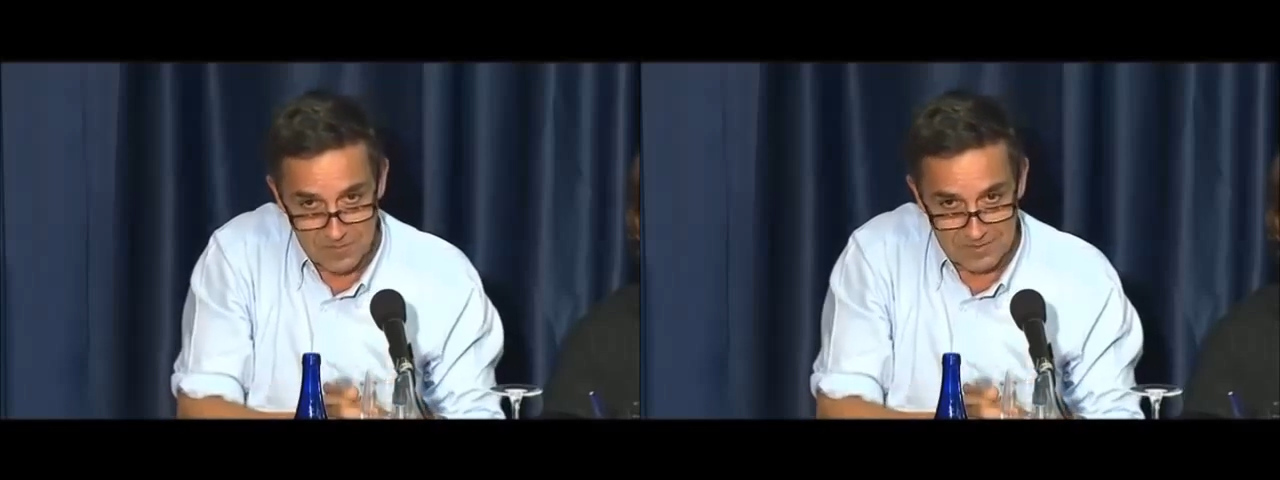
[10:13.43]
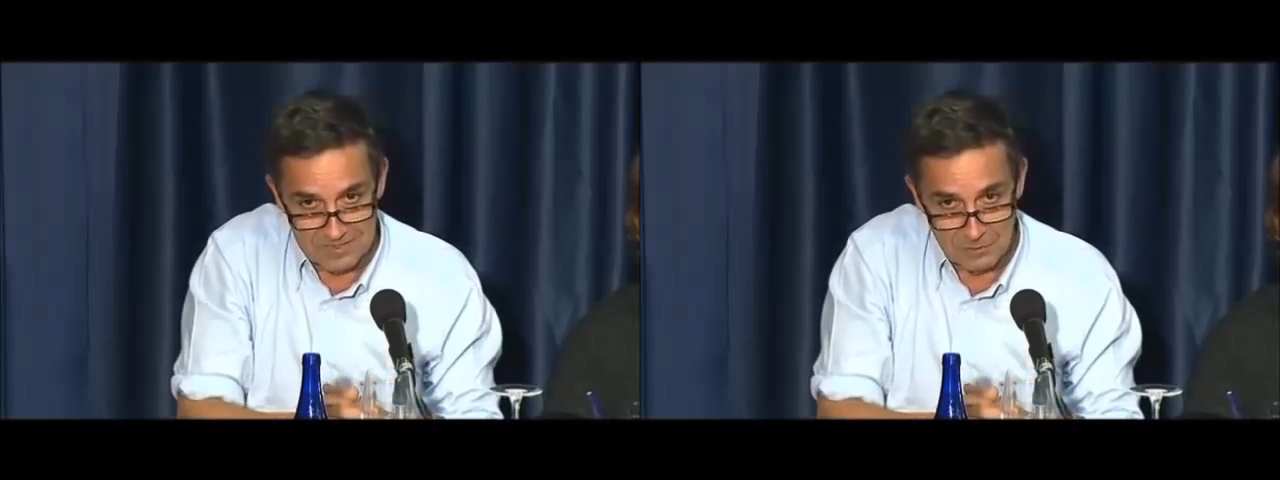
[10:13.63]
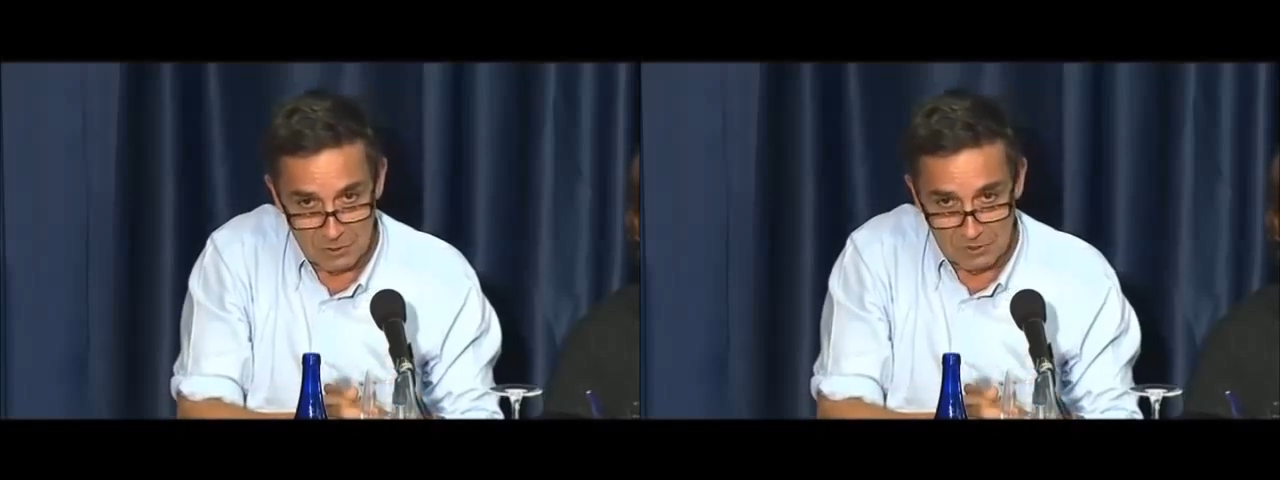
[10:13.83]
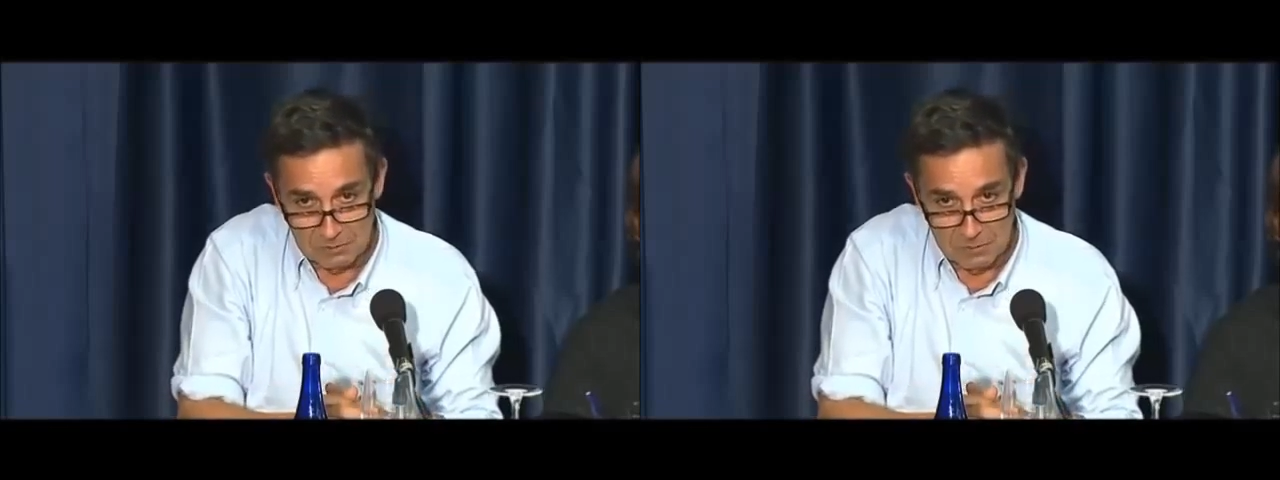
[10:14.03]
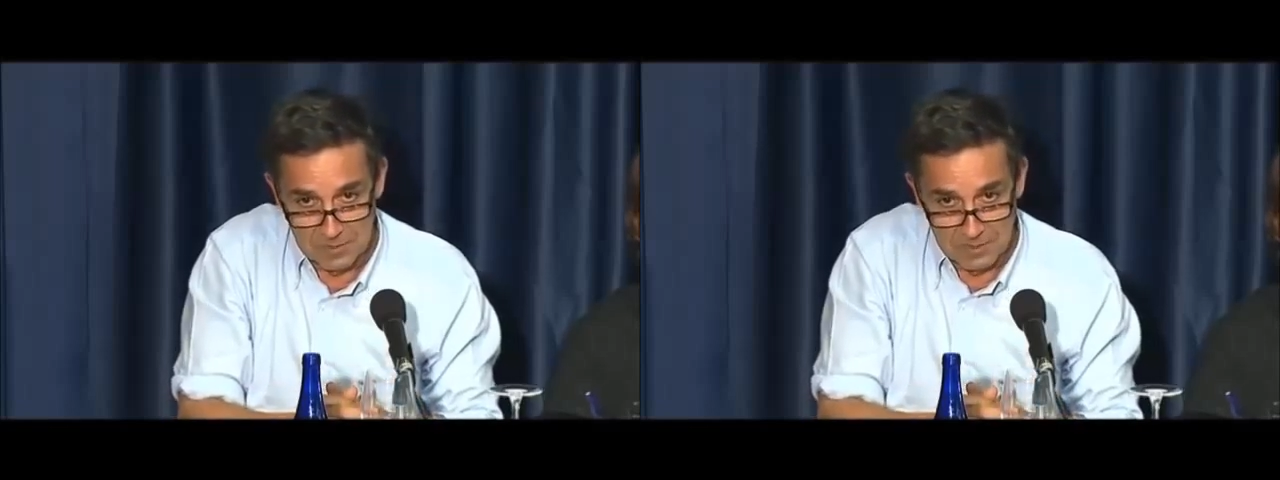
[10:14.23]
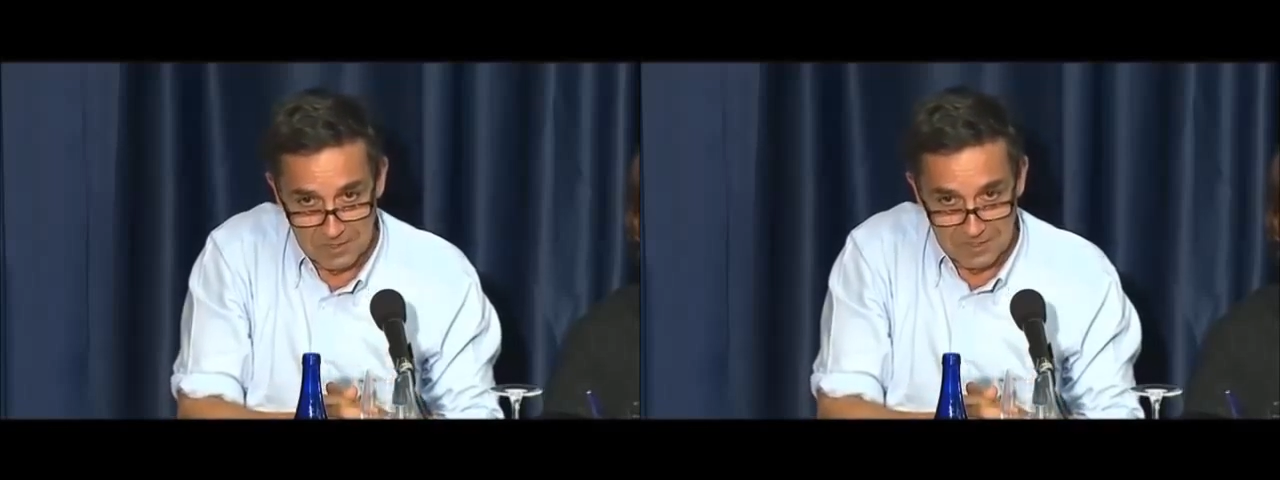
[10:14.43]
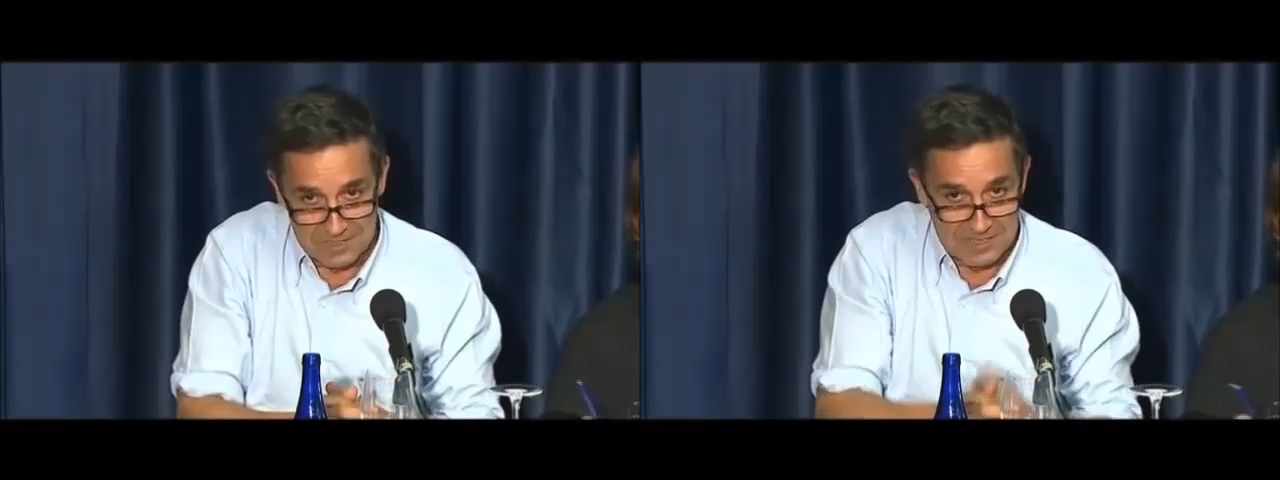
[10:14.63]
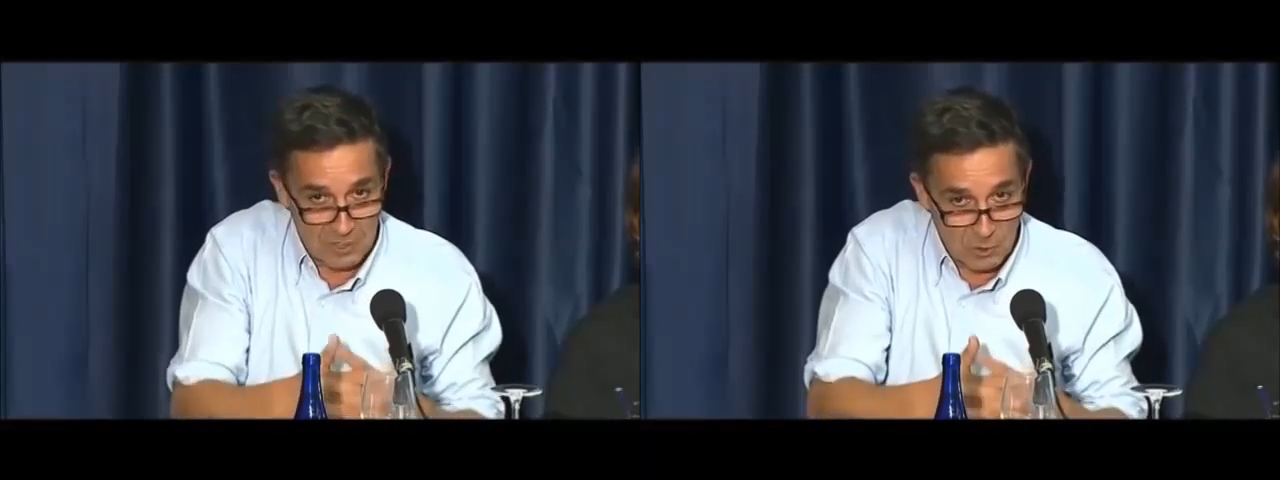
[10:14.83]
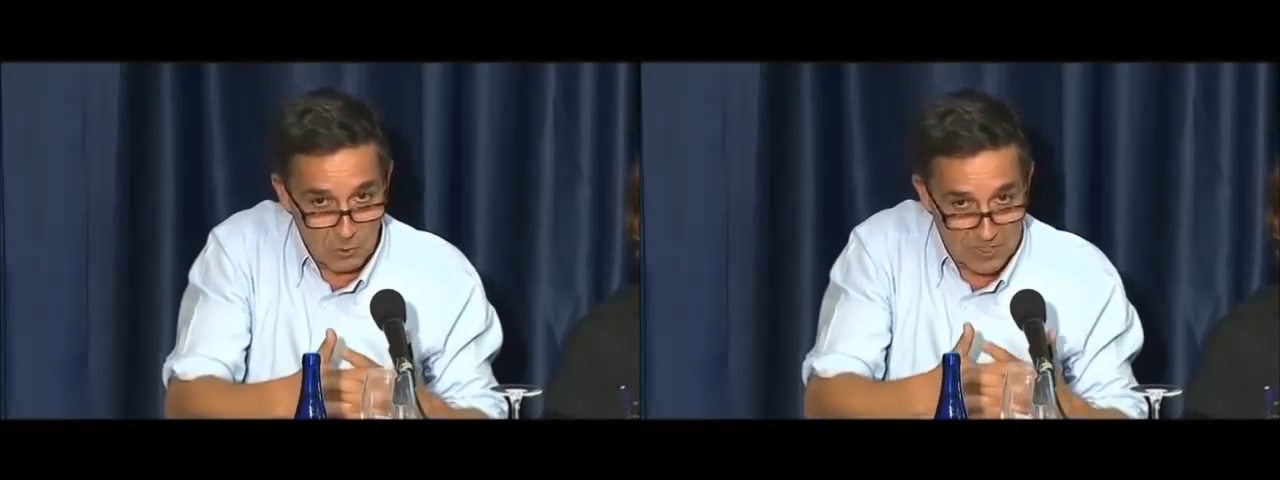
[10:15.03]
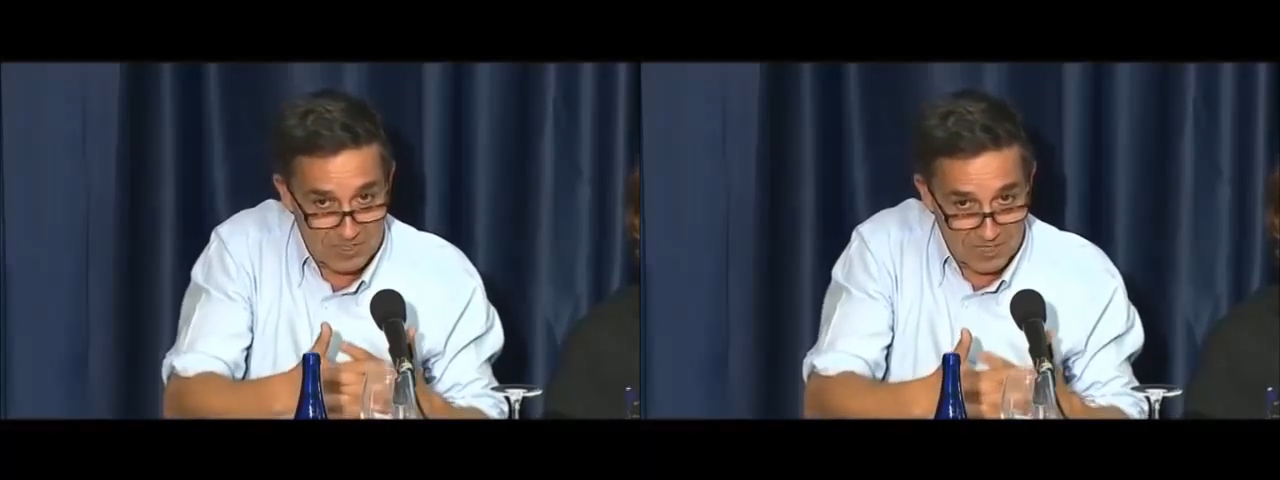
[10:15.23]
and as
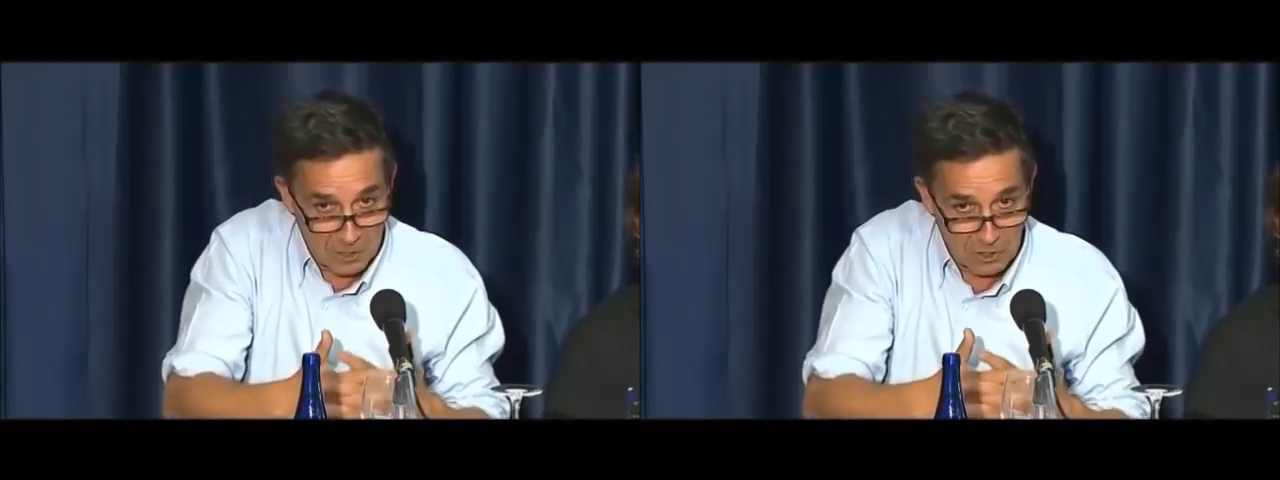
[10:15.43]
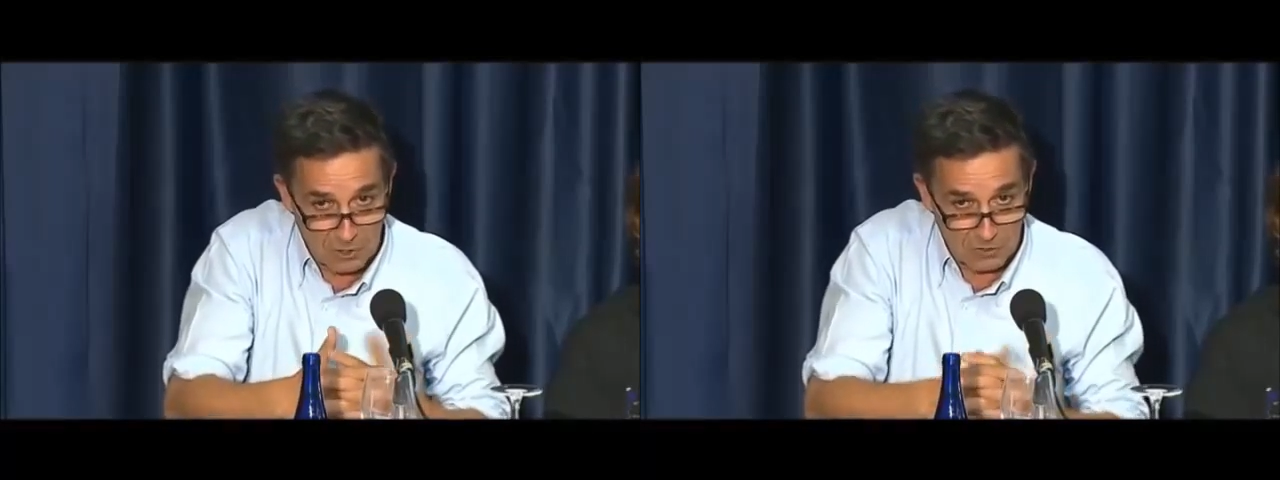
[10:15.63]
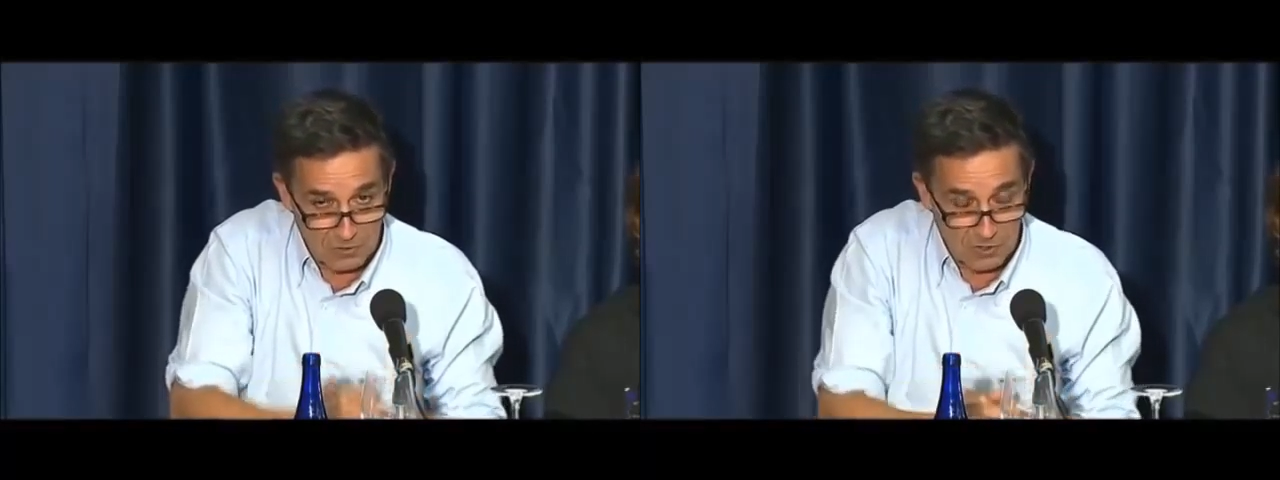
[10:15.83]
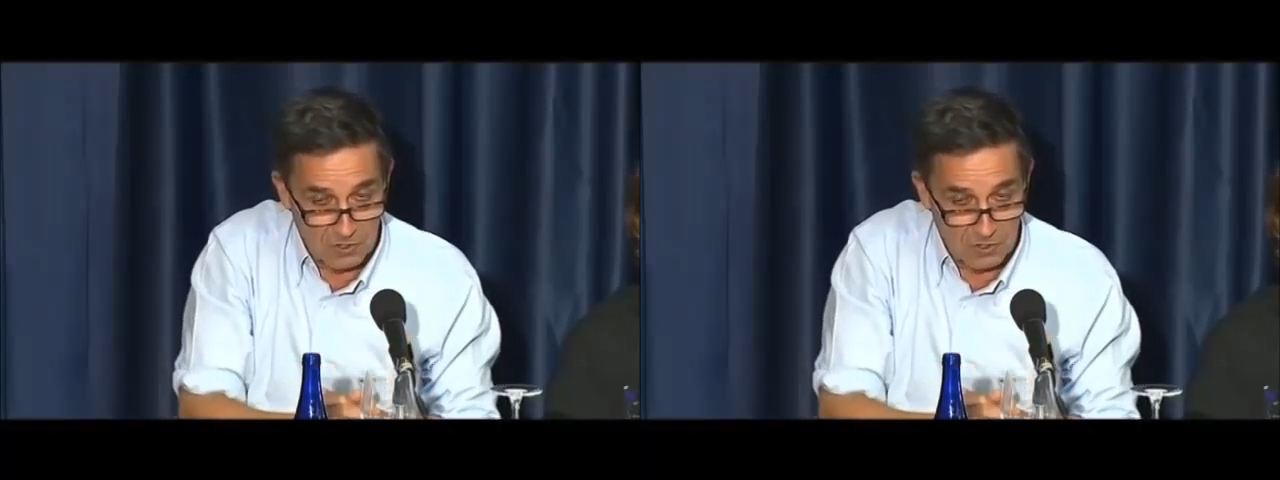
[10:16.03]
soon as I heard,